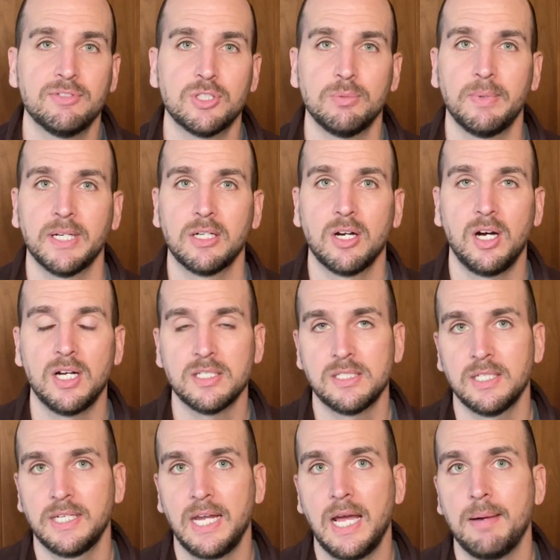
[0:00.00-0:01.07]
So my cost
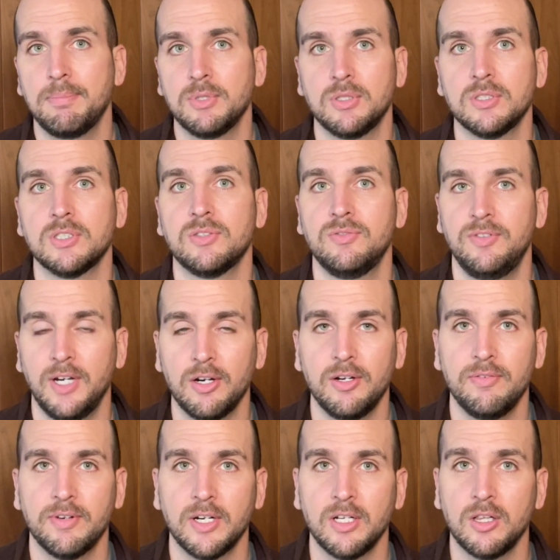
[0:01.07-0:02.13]
of capital is
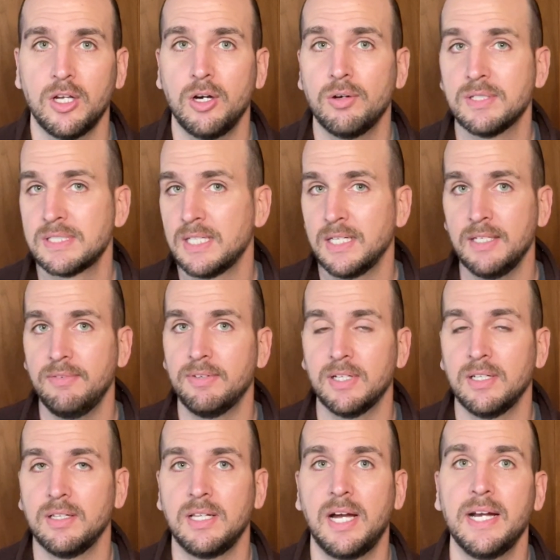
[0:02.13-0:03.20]
very, very low. It's not even
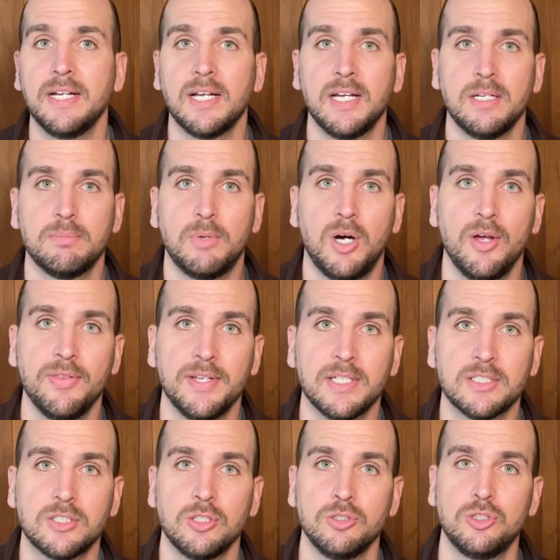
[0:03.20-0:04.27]
a line item on
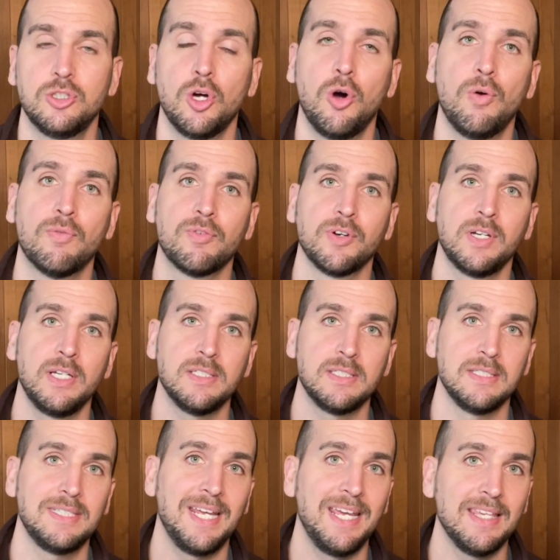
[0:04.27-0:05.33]
this. So don't forget
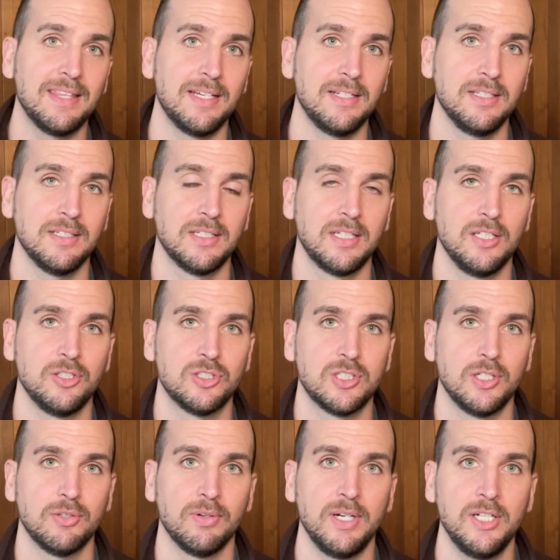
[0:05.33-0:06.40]
to take that into
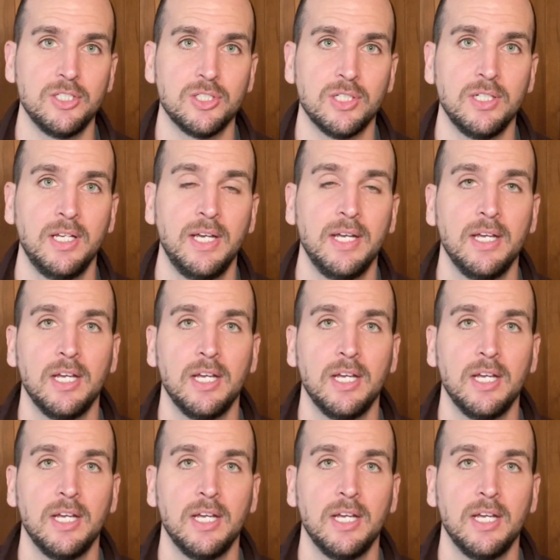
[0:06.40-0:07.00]
consideration.